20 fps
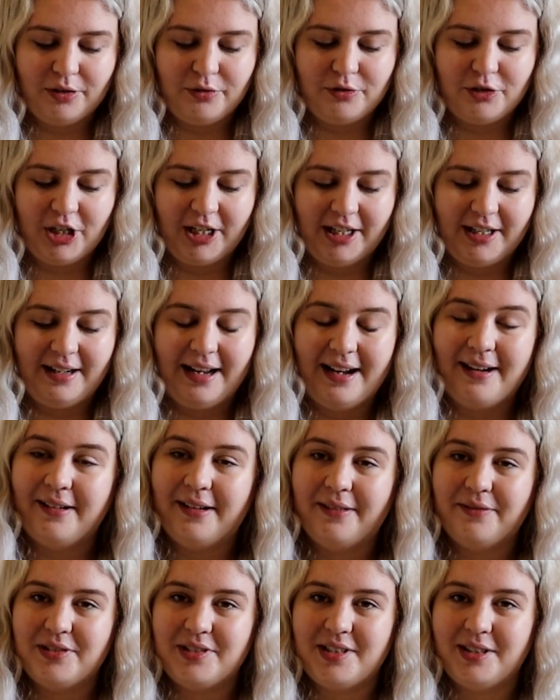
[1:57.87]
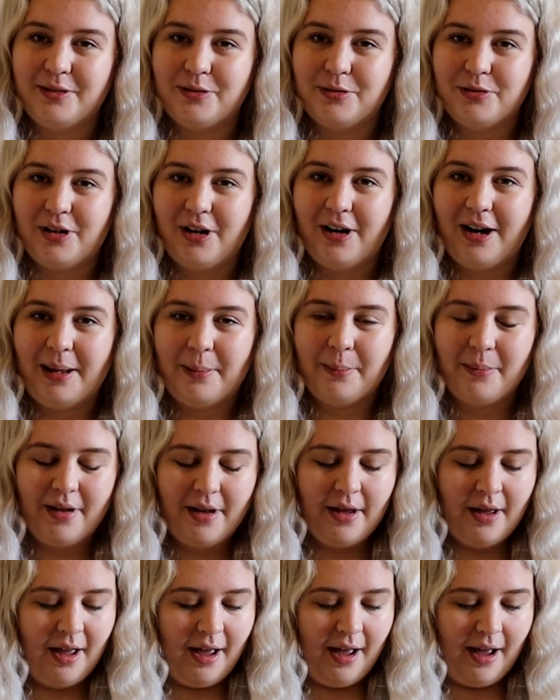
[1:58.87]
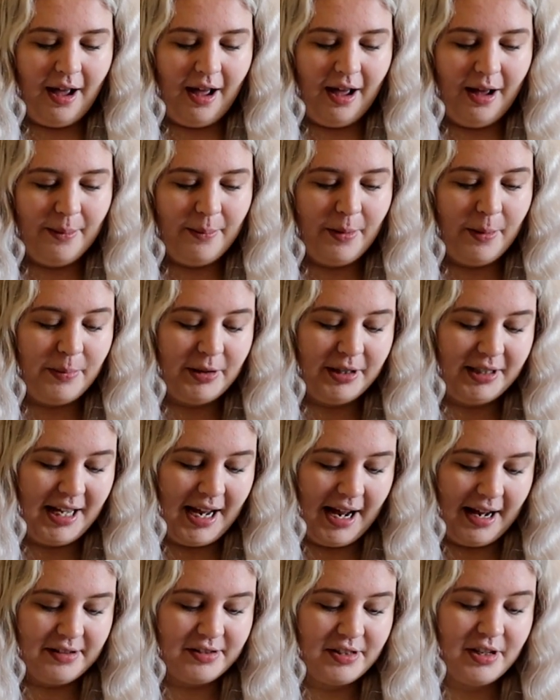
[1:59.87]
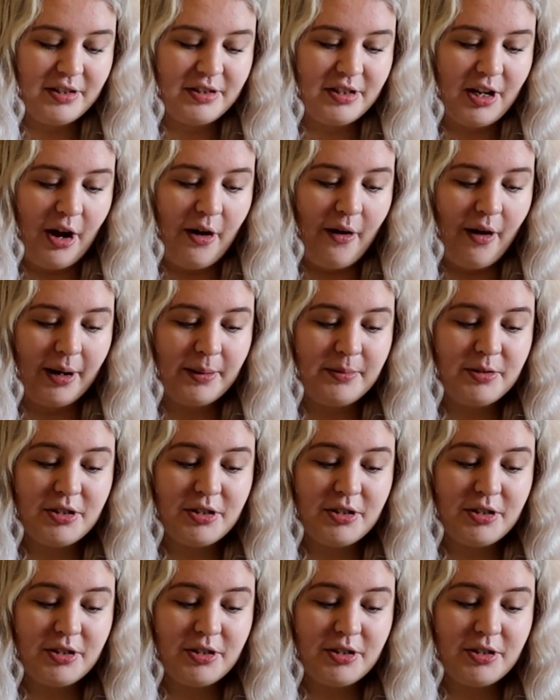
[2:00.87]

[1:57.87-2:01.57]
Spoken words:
I've chickened out every single time. But yes, so I'm